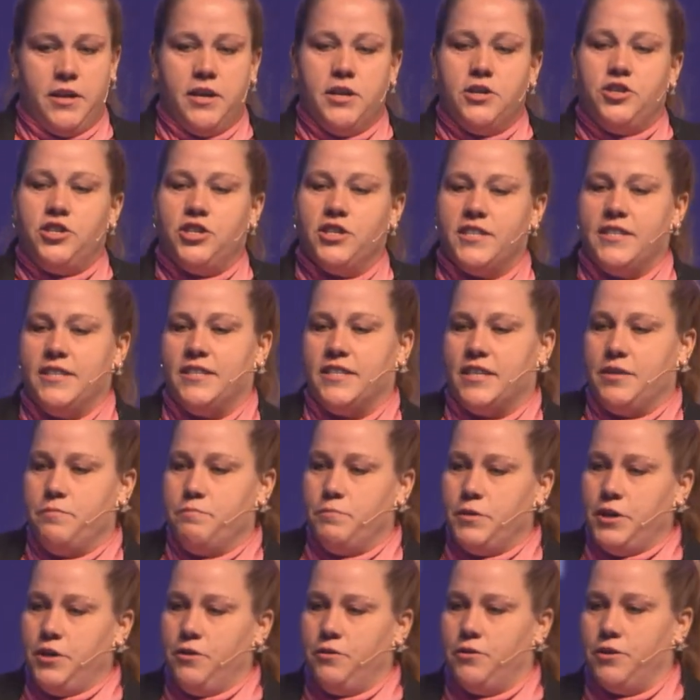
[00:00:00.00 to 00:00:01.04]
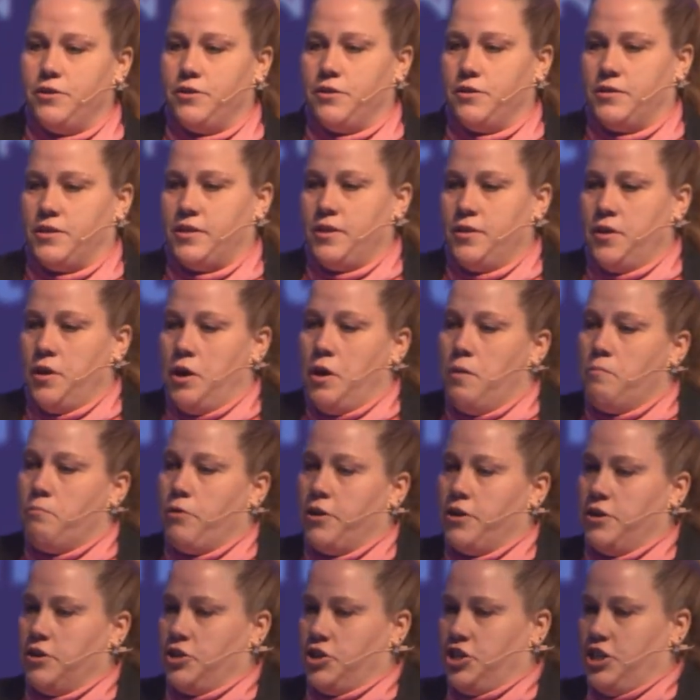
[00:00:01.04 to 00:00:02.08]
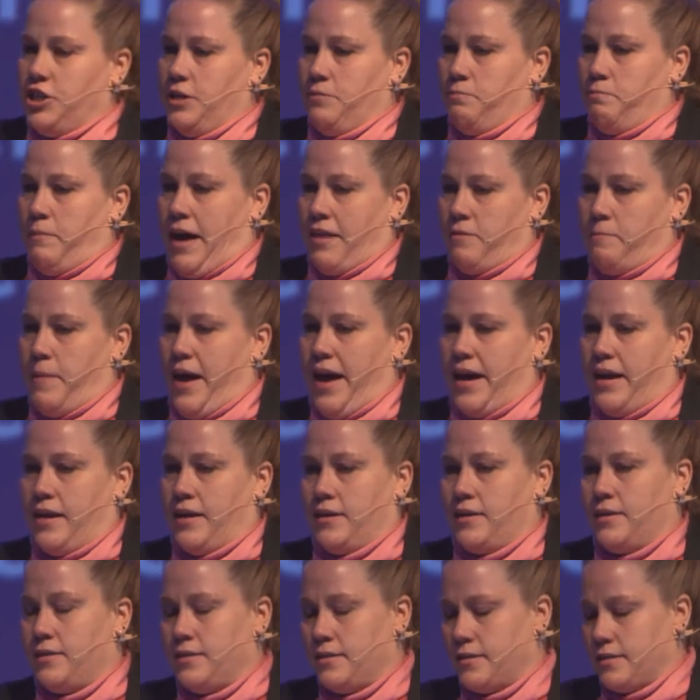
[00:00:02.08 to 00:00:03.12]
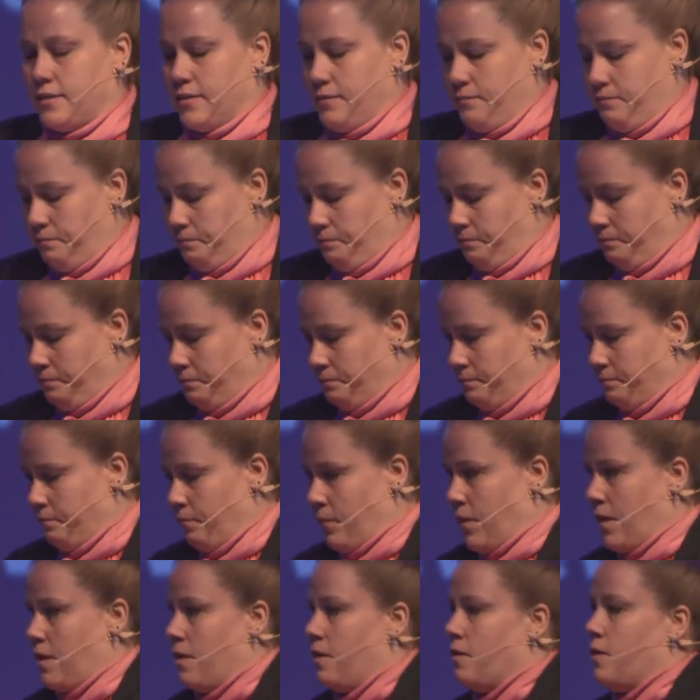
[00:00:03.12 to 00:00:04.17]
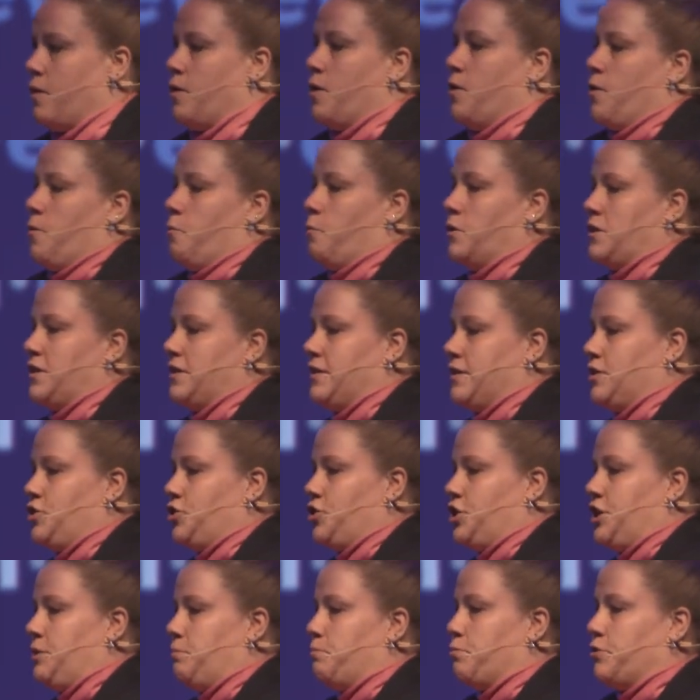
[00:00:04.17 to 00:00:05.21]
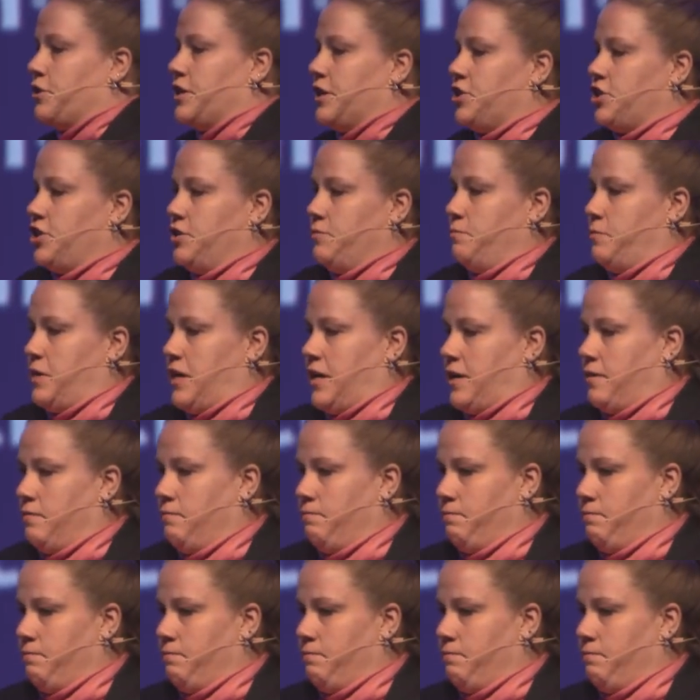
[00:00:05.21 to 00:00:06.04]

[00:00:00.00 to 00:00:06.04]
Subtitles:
just as computers brought us cheap mathematics. What does a cheap prediction mean?